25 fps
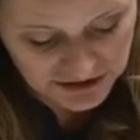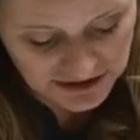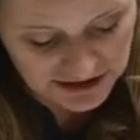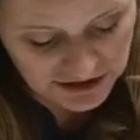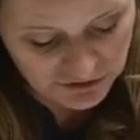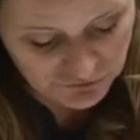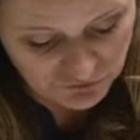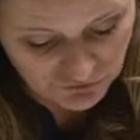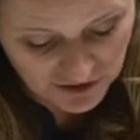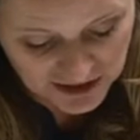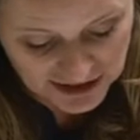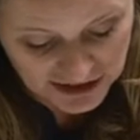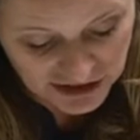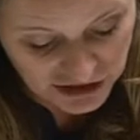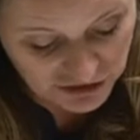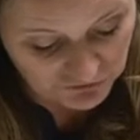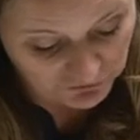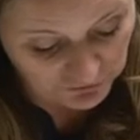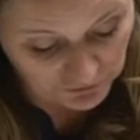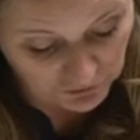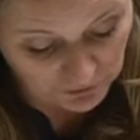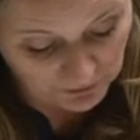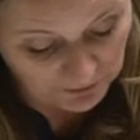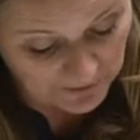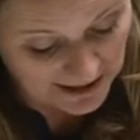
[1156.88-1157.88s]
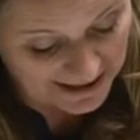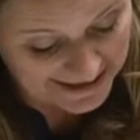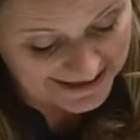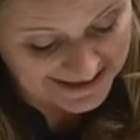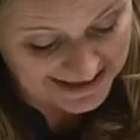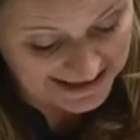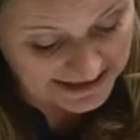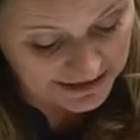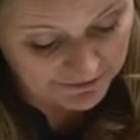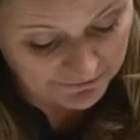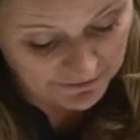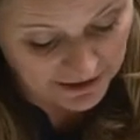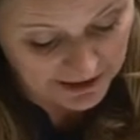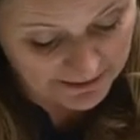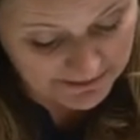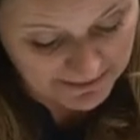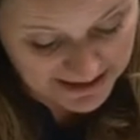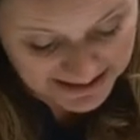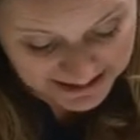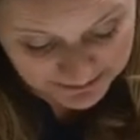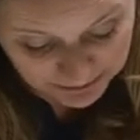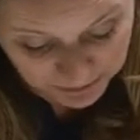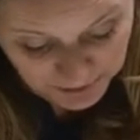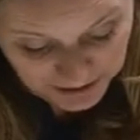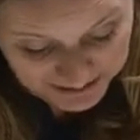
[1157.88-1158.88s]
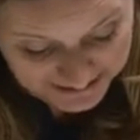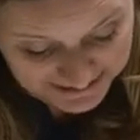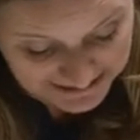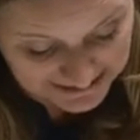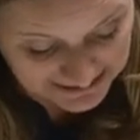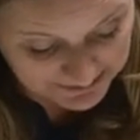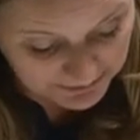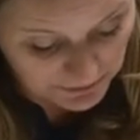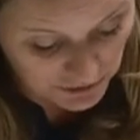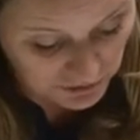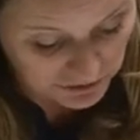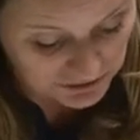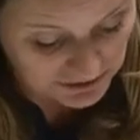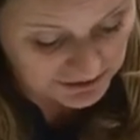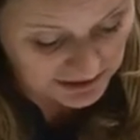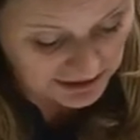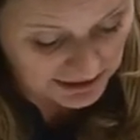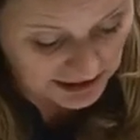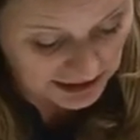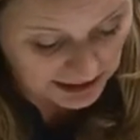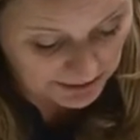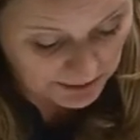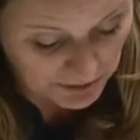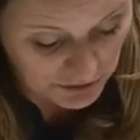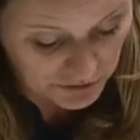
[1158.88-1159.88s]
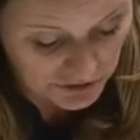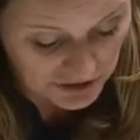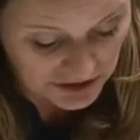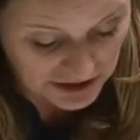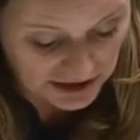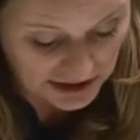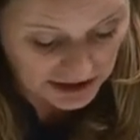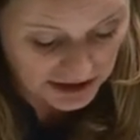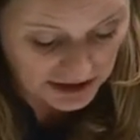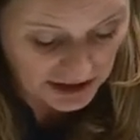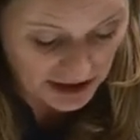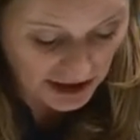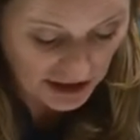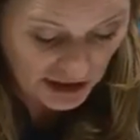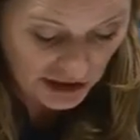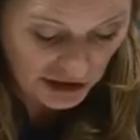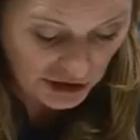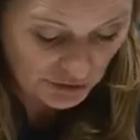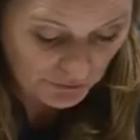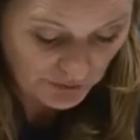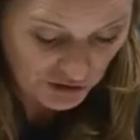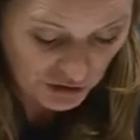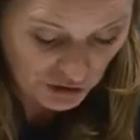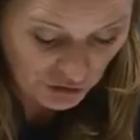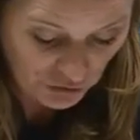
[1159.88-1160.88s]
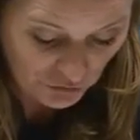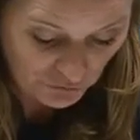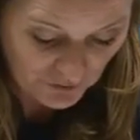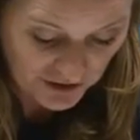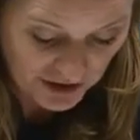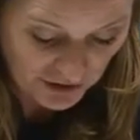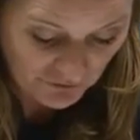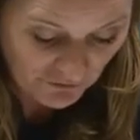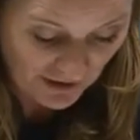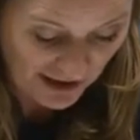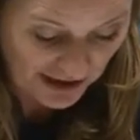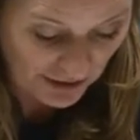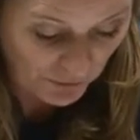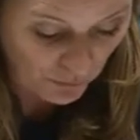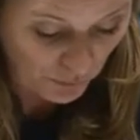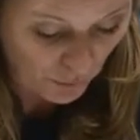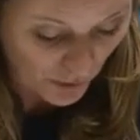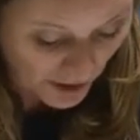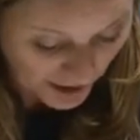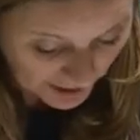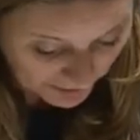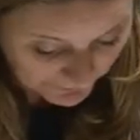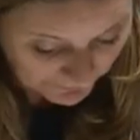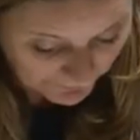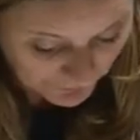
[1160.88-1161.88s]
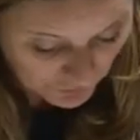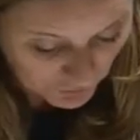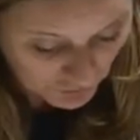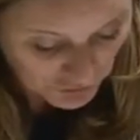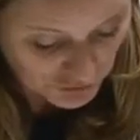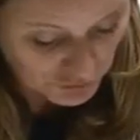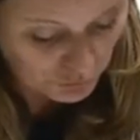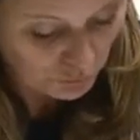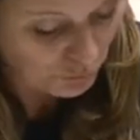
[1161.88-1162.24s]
These range from identifying best practice models in the community to ensuring the right workforce